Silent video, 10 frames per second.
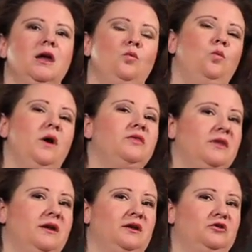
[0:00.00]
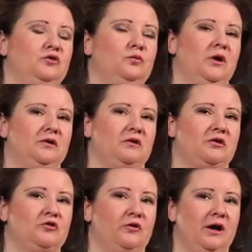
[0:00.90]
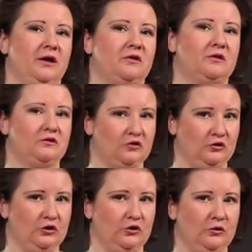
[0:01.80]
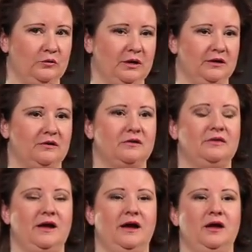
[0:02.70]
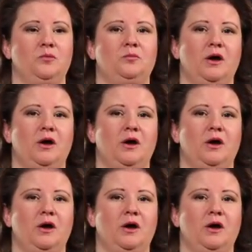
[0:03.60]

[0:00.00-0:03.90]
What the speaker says: One thing I do want to stress to you is that